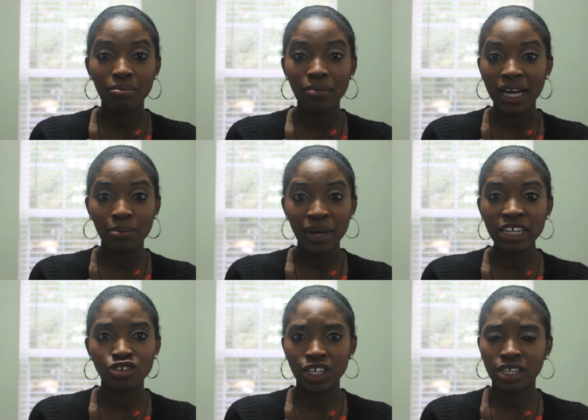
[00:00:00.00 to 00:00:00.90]
my
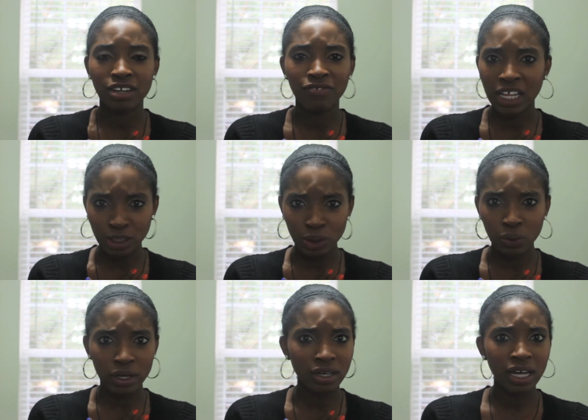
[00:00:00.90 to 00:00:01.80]
compatriot if that's the
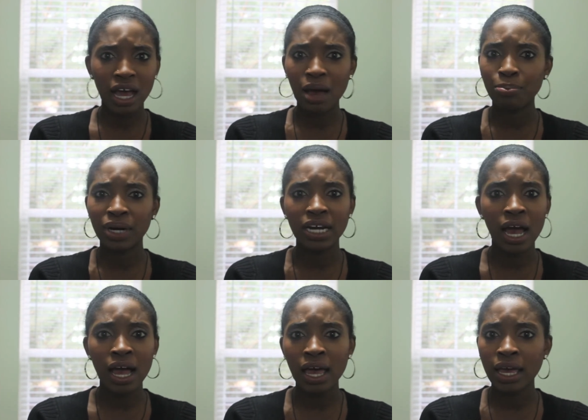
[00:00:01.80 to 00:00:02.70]
word. But
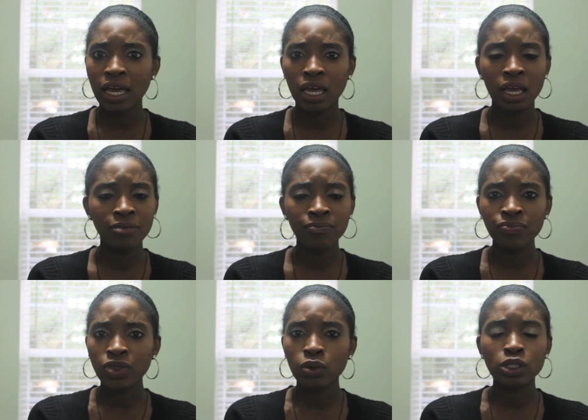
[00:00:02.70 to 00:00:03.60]
I
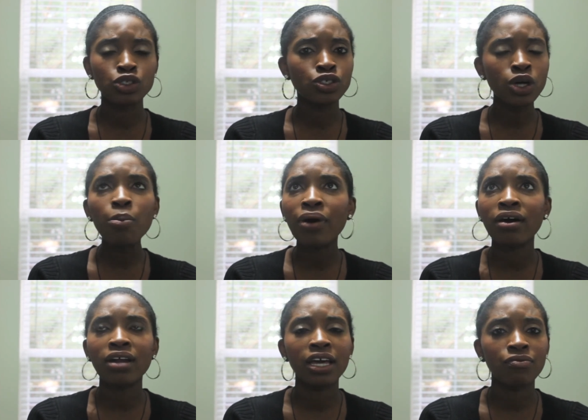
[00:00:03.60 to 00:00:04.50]
was so
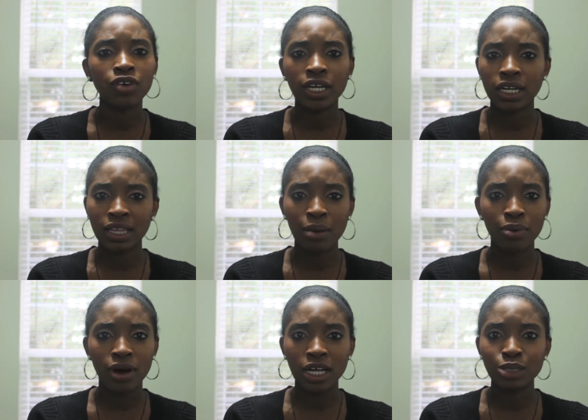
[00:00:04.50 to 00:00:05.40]
proud of him for getting that
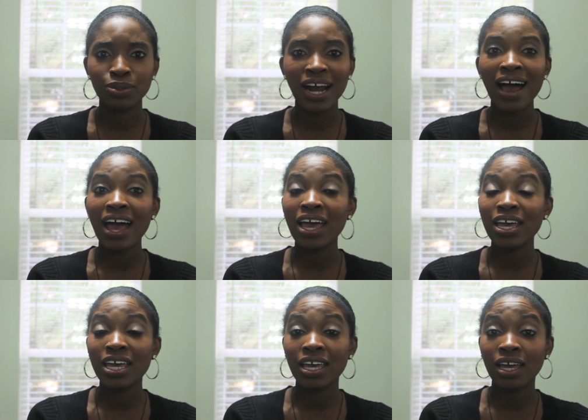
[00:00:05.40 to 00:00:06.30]
bronze, but
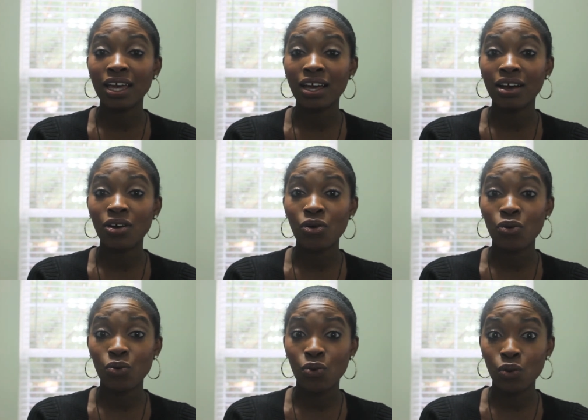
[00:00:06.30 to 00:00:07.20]
I
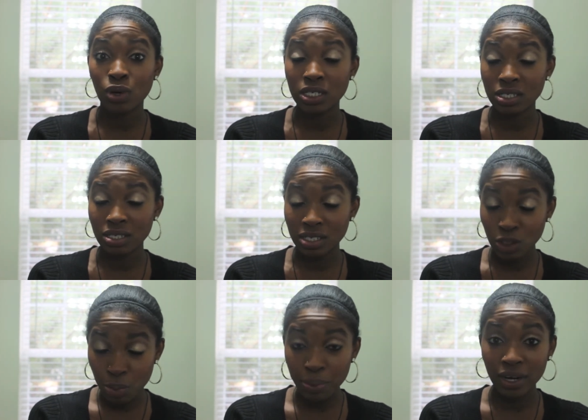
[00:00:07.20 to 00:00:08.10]
was
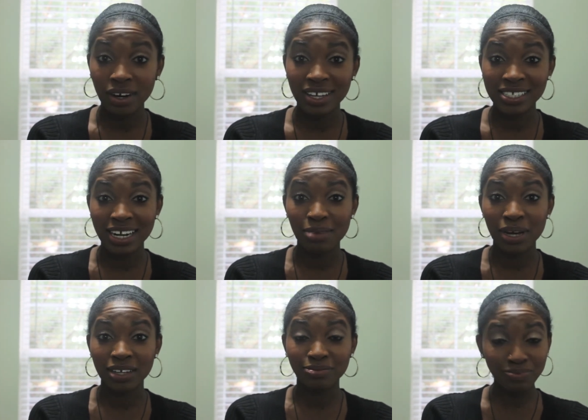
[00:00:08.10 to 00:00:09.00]
super excited
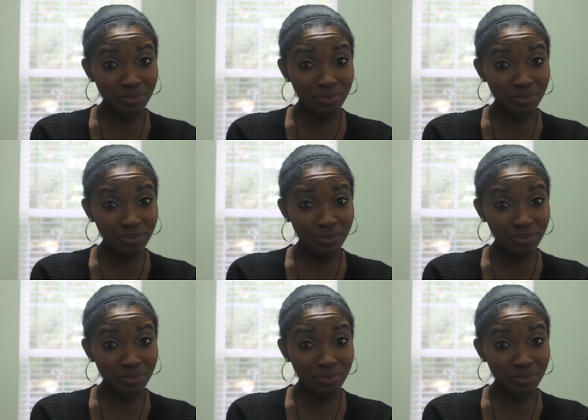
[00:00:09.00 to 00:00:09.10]
about